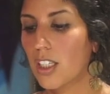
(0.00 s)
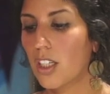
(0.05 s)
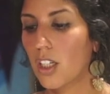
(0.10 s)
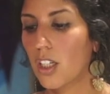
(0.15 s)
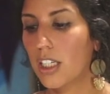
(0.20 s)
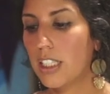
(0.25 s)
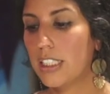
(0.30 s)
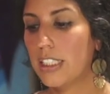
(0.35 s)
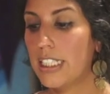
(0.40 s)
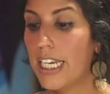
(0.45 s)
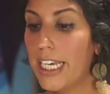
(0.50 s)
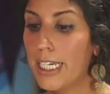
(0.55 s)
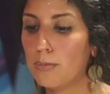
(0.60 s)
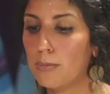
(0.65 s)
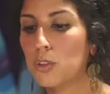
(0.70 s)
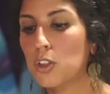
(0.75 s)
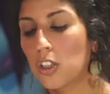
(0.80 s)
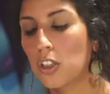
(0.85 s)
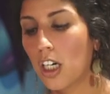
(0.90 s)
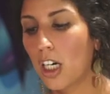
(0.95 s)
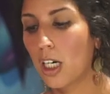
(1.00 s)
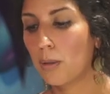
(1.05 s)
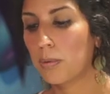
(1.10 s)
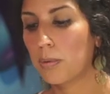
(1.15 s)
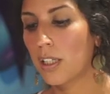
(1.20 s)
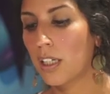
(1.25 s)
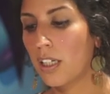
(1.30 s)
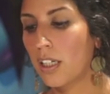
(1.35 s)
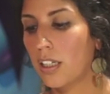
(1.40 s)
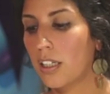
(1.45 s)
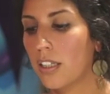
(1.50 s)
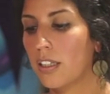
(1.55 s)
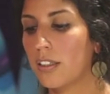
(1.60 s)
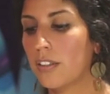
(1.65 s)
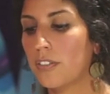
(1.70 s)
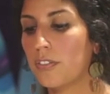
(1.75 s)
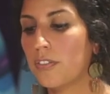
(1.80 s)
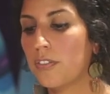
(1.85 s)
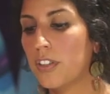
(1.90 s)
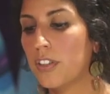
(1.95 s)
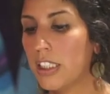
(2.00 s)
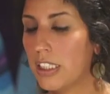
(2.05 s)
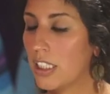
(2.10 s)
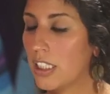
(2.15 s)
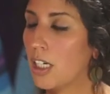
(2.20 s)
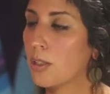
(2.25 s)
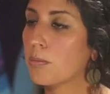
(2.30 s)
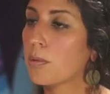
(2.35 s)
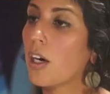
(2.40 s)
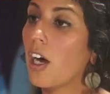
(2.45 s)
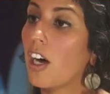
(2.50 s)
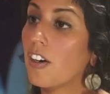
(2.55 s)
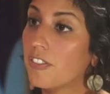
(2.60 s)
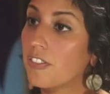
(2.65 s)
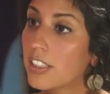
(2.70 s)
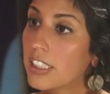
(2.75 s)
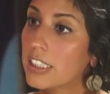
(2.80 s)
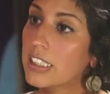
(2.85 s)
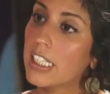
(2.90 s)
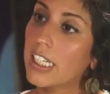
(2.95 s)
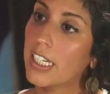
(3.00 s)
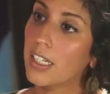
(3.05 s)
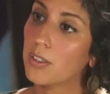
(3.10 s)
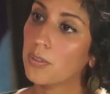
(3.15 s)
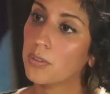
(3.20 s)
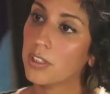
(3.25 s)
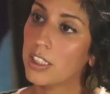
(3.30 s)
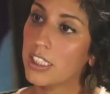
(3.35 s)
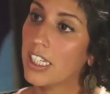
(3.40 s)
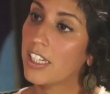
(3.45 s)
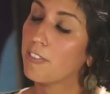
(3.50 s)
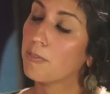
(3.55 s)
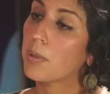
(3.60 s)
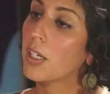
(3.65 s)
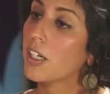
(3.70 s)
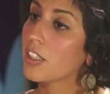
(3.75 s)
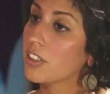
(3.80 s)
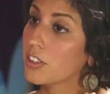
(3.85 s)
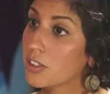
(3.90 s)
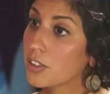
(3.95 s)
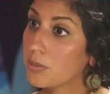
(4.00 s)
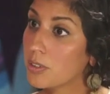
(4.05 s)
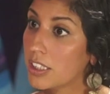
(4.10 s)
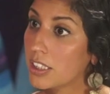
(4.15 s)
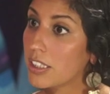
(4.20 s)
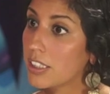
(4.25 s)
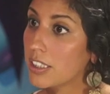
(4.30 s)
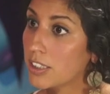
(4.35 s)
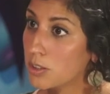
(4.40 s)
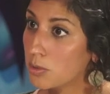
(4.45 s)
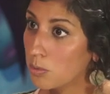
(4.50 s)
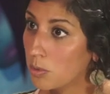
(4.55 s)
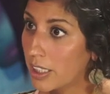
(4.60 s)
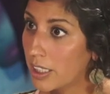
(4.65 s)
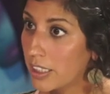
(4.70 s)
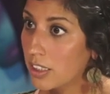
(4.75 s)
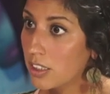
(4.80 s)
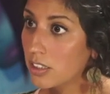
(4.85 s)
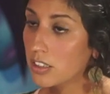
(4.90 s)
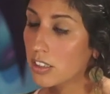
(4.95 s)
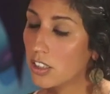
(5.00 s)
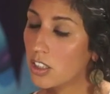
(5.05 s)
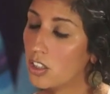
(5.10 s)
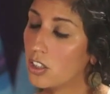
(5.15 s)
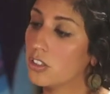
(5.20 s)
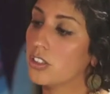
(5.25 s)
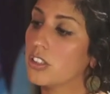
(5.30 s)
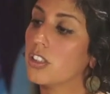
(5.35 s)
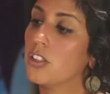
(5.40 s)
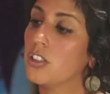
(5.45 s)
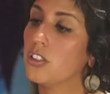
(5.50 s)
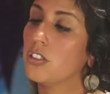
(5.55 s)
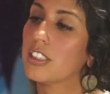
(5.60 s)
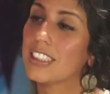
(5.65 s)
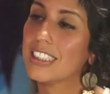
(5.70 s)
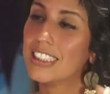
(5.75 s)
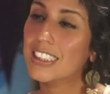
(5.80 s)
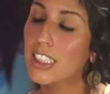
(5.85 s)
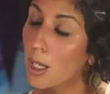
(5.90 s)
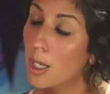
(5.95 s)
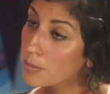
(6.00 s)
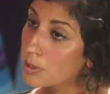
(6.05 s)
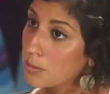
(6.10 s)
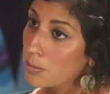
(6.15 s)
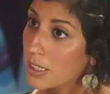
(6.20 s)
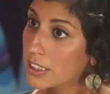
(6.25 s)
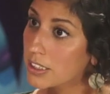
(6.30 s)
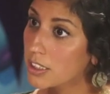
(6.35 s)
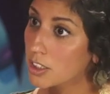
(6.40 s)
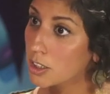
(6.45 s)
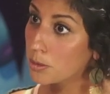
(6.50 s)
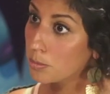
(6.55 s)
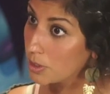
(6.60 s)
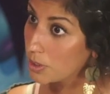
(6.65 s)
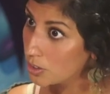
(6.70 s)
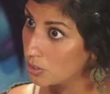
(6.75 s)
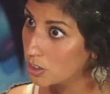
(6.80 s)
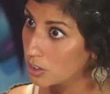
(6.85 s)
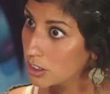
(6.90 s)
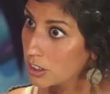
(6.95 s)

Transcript: name drop of the nonprofit that we have partnered with as well, called You Can Stop Domestic Abuse.